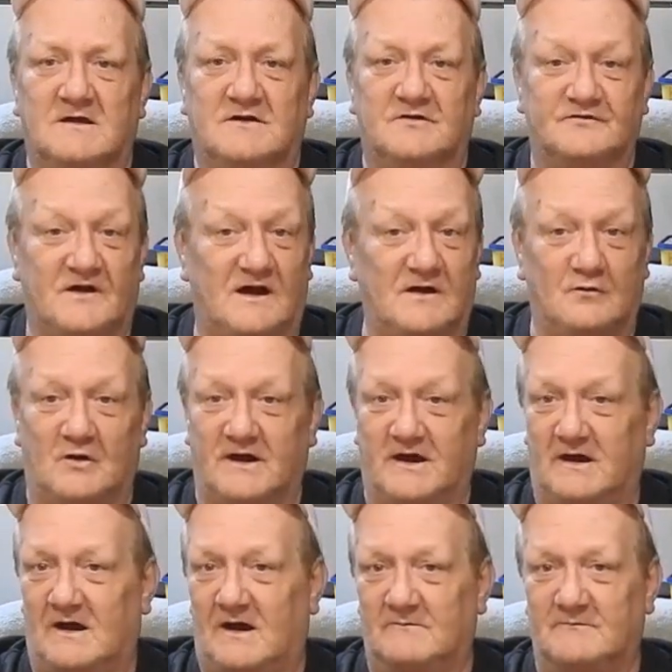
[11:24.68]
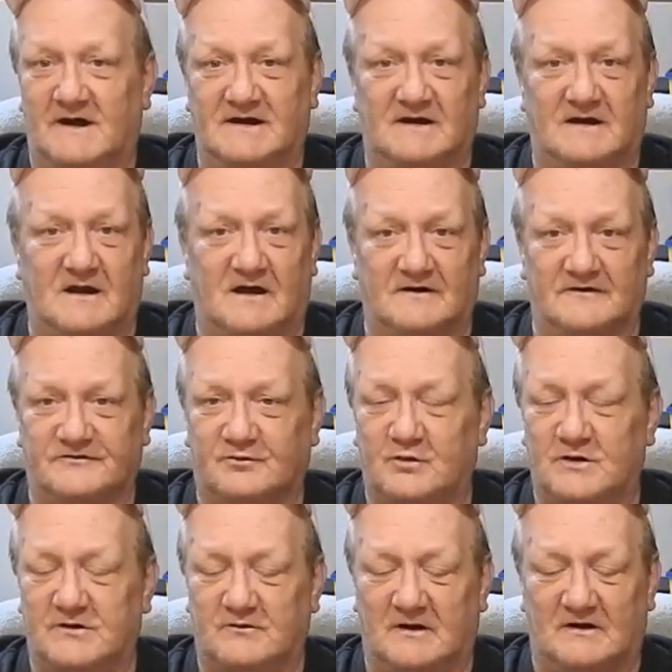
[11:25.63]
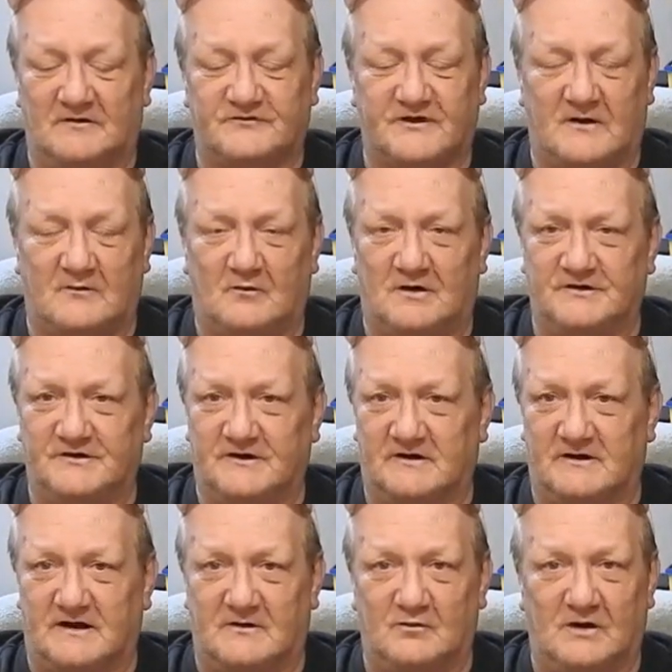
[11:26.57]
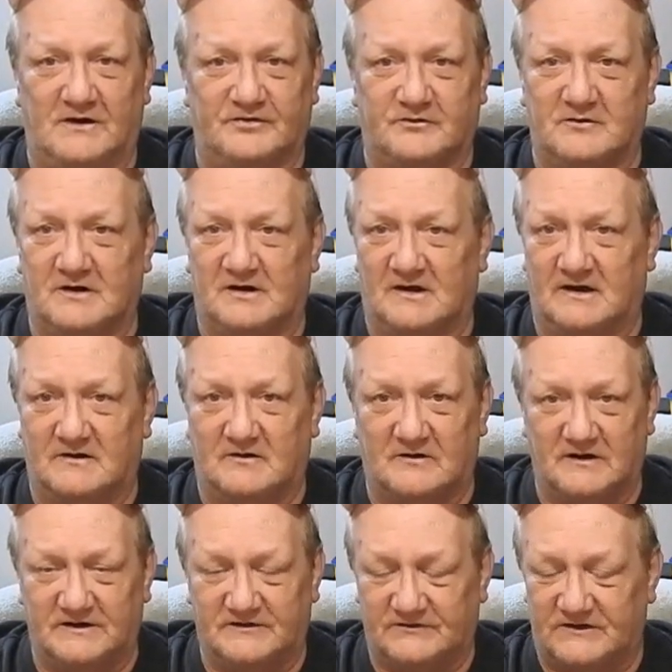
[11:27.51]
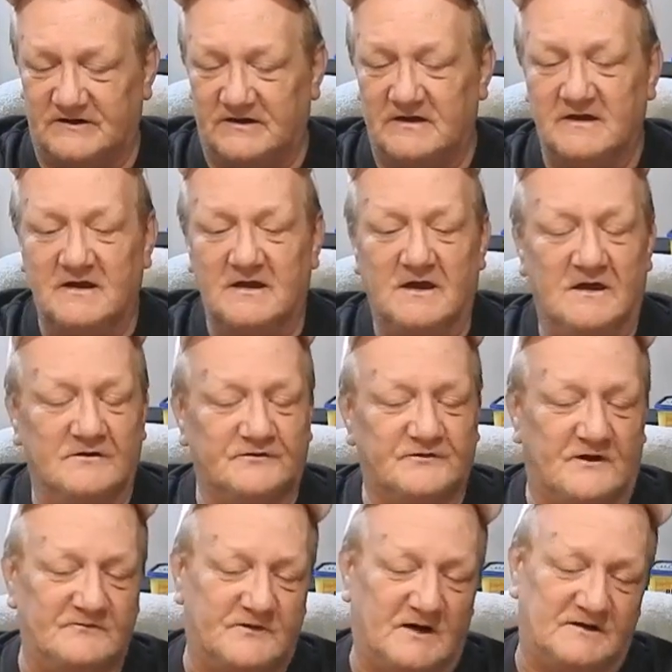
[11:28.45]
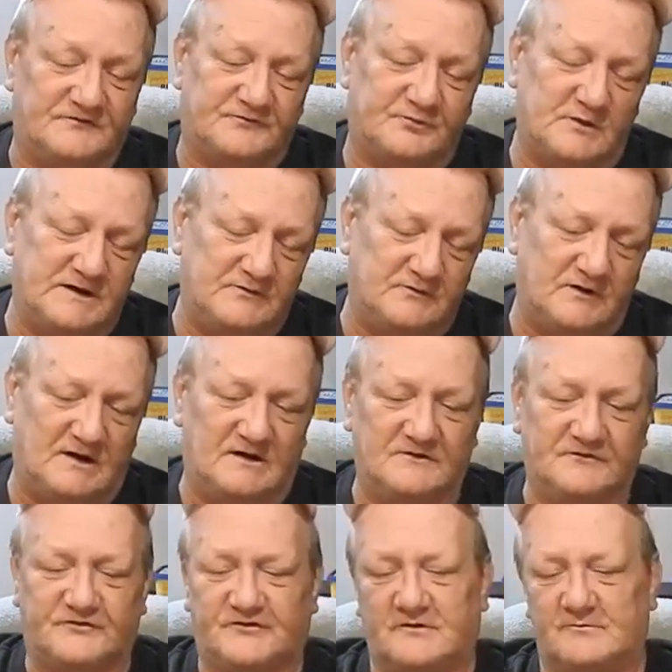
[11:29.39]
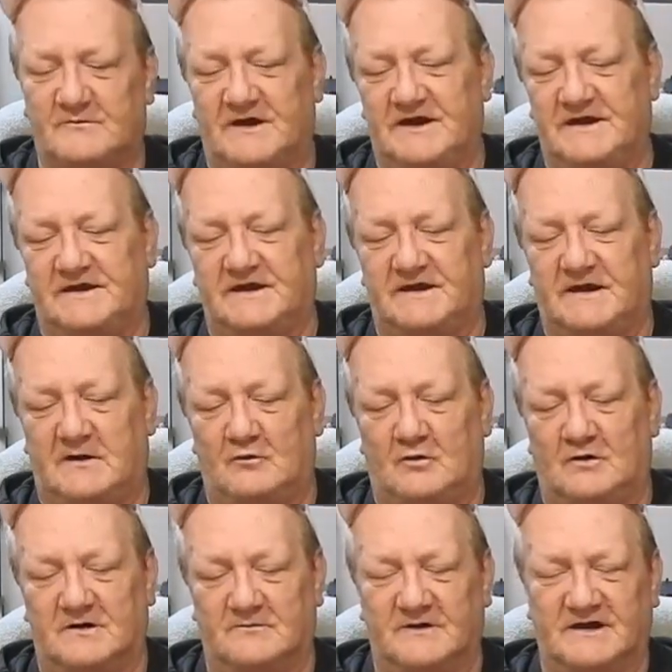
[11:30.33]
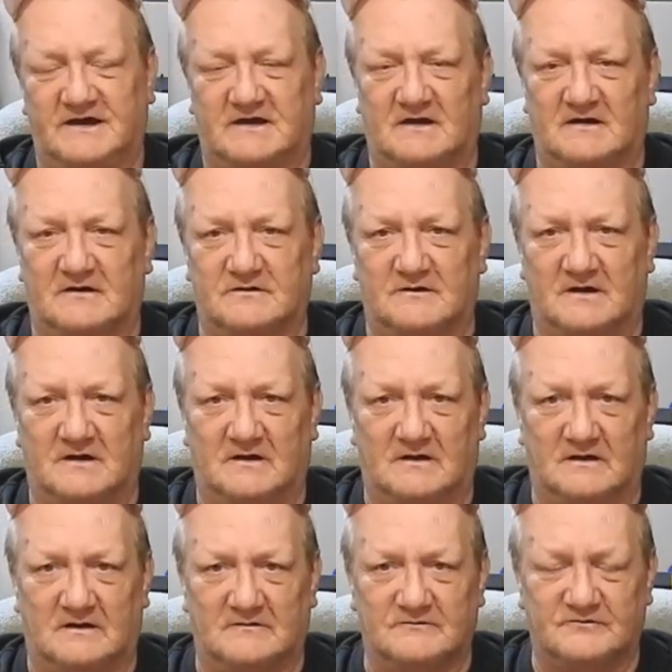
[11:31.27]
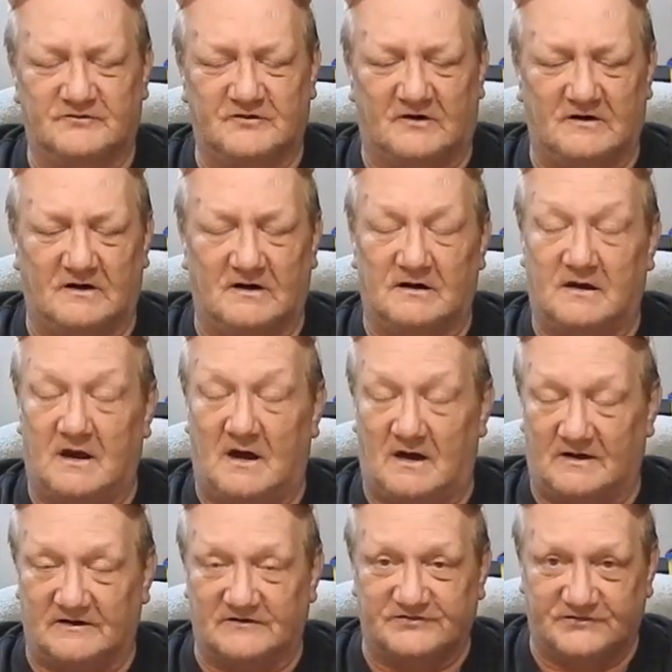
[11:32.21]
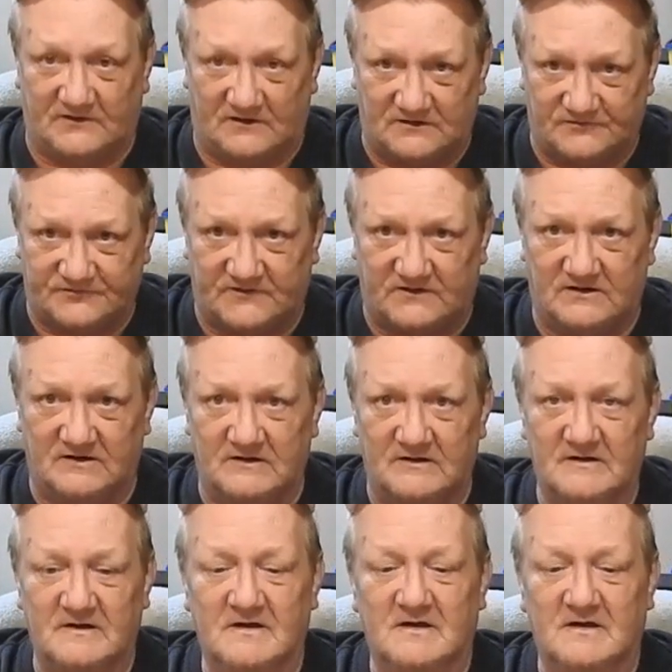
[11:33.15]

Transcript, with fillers: Because I went, I made a lot of sweet relish that one year and I went through it like crazy. So I've got sweet relish to make and I want to make a uh, jar, a lot of salsa.